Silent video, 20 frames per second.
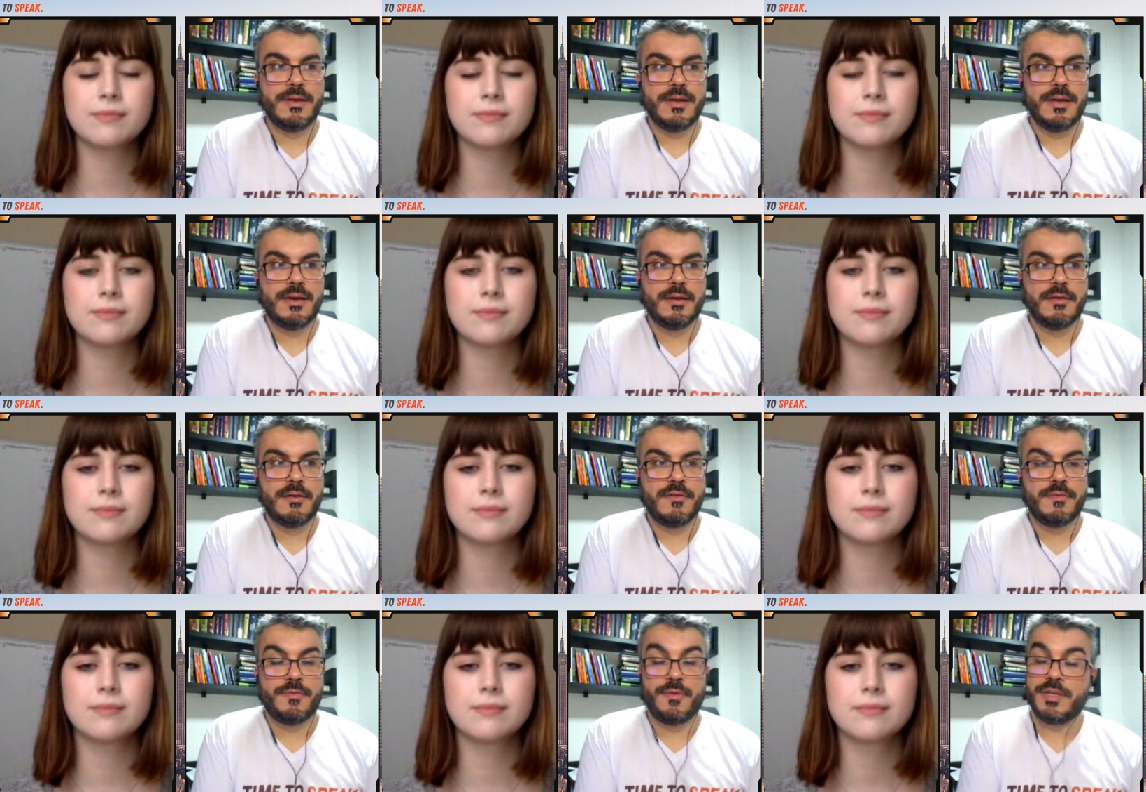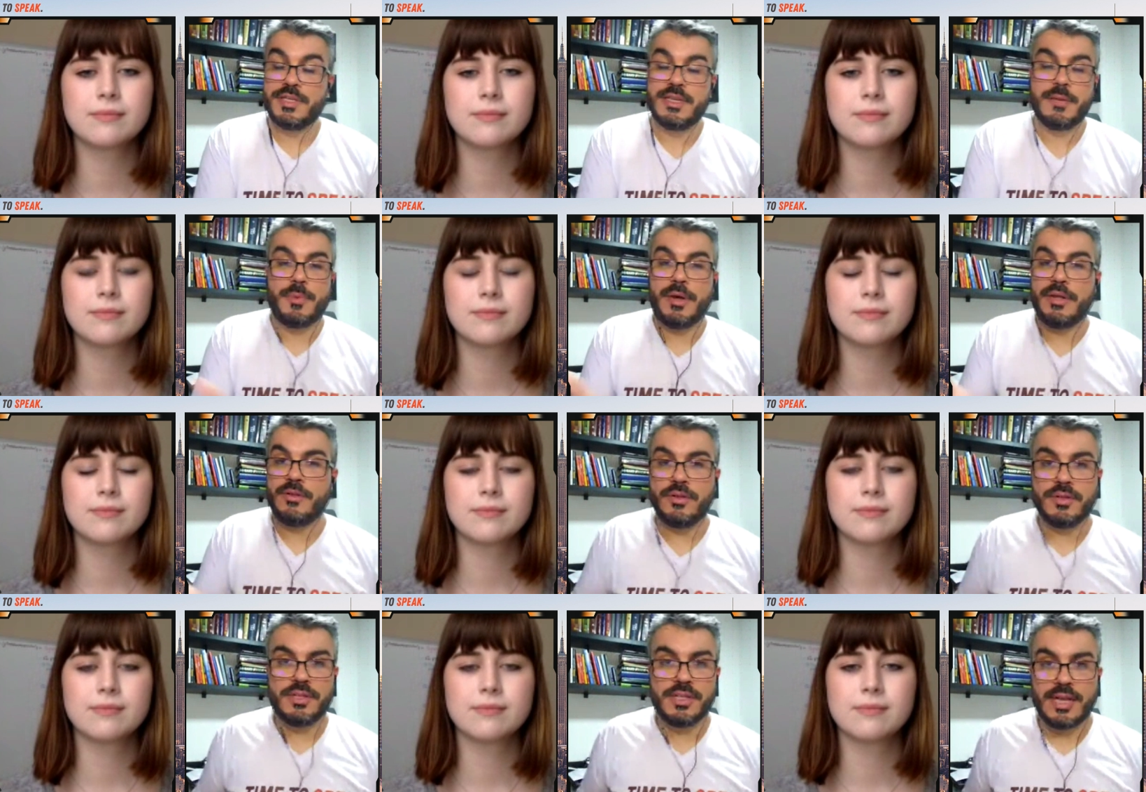Speaker 1: uh, for example,
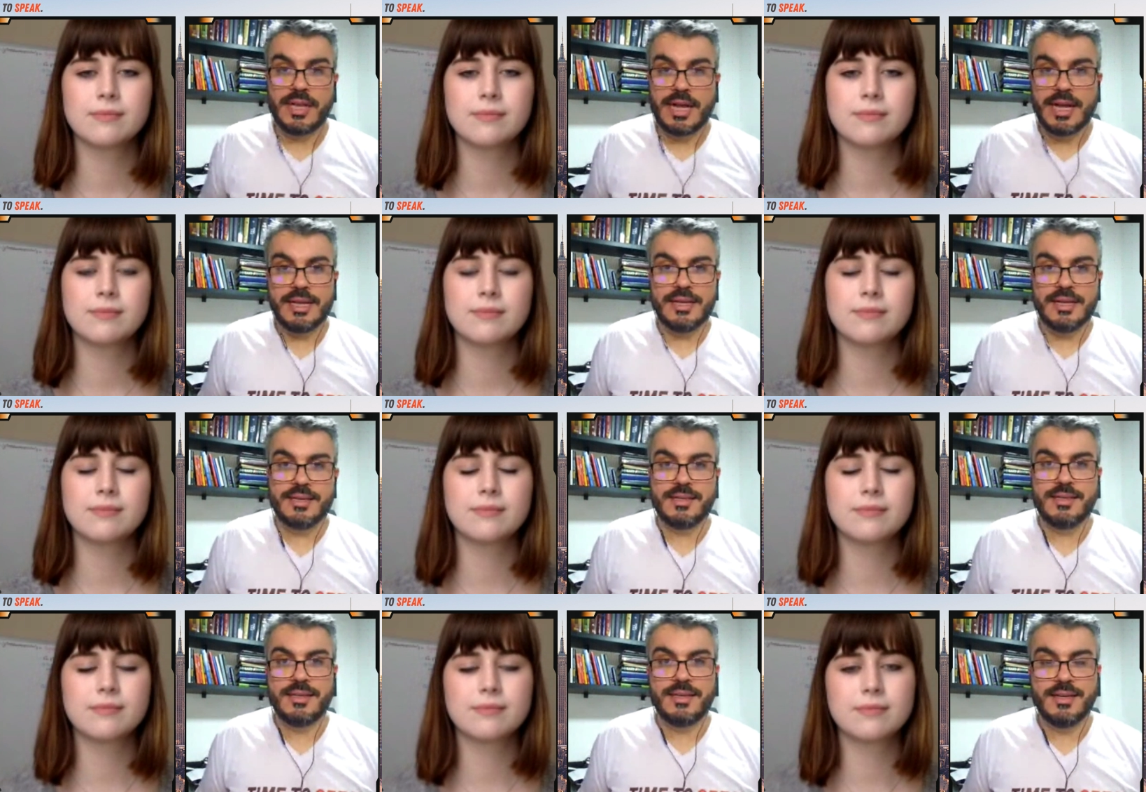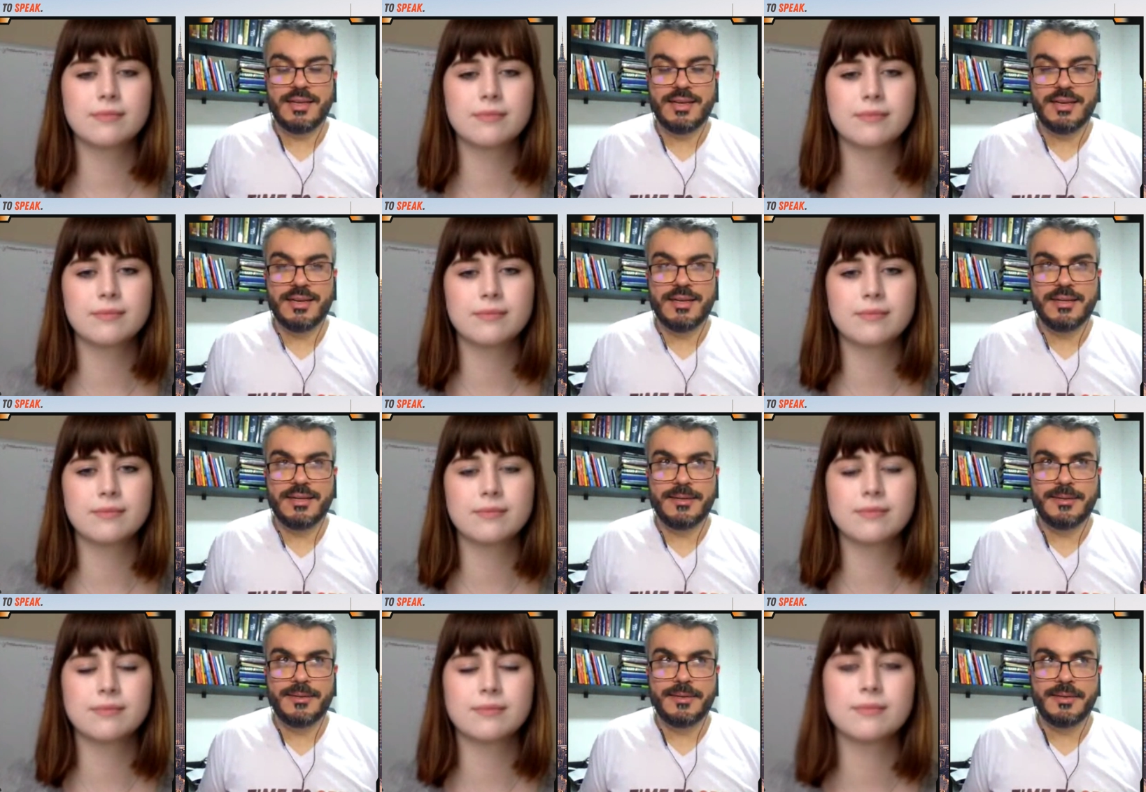I don't like
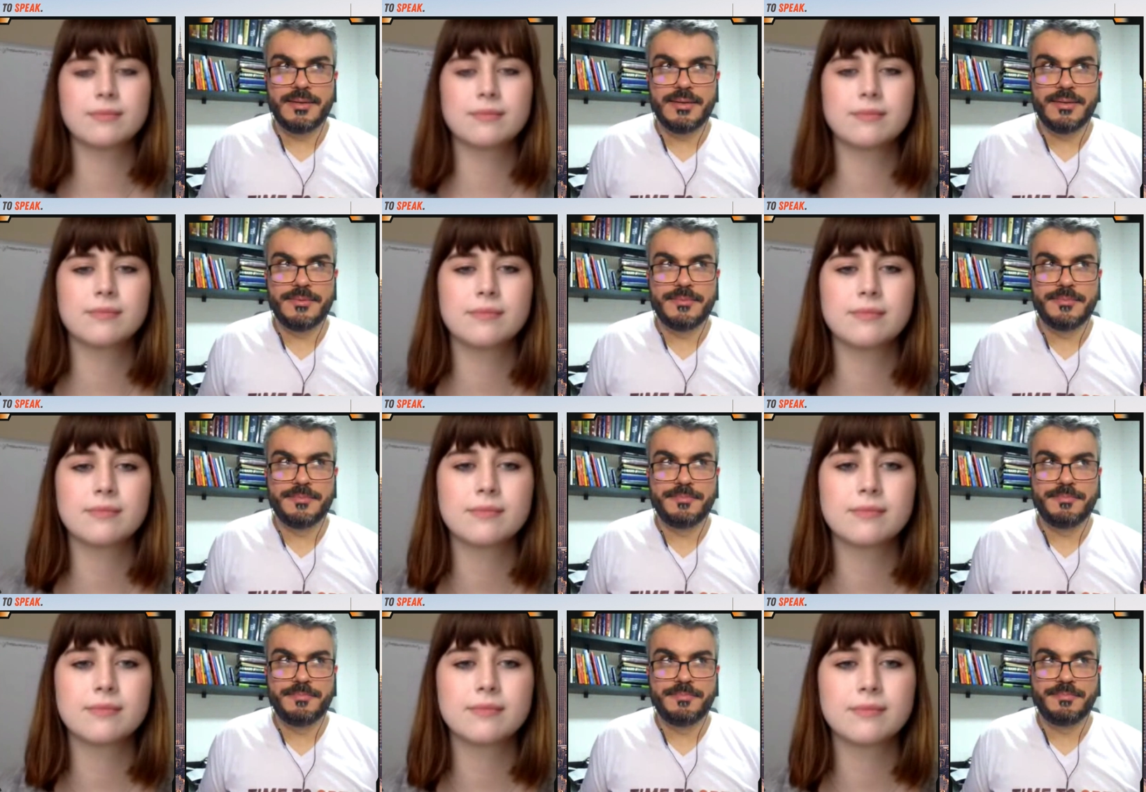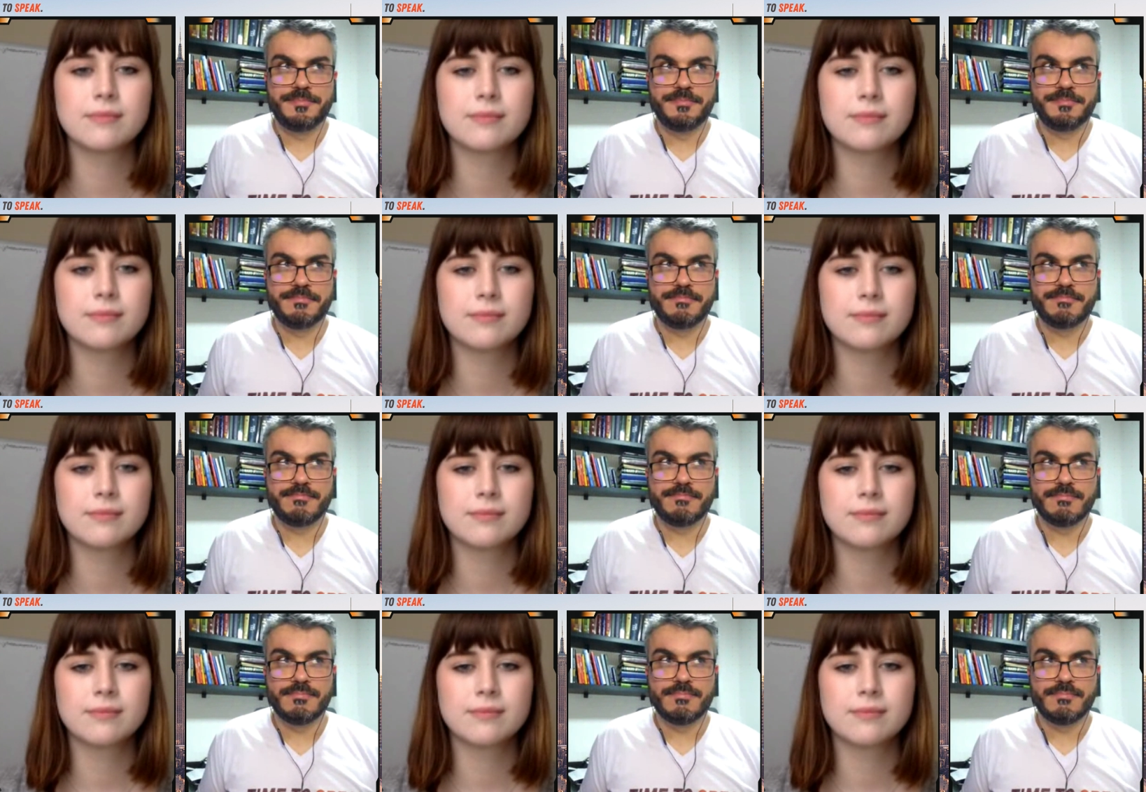um,